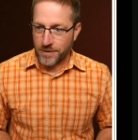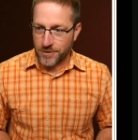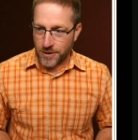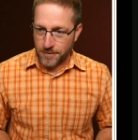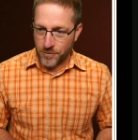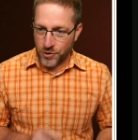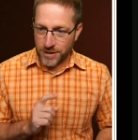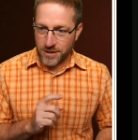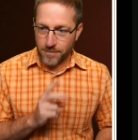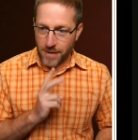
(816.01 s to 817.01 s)
So you
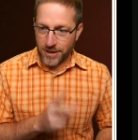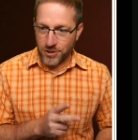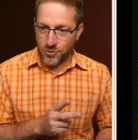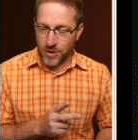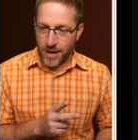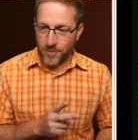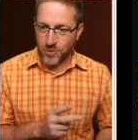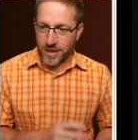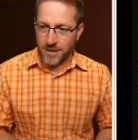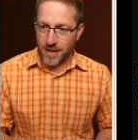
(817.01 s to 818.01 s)
can see my two
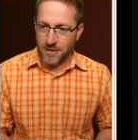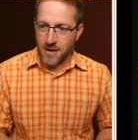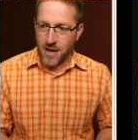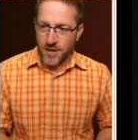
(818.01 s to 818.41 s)
cameras right there.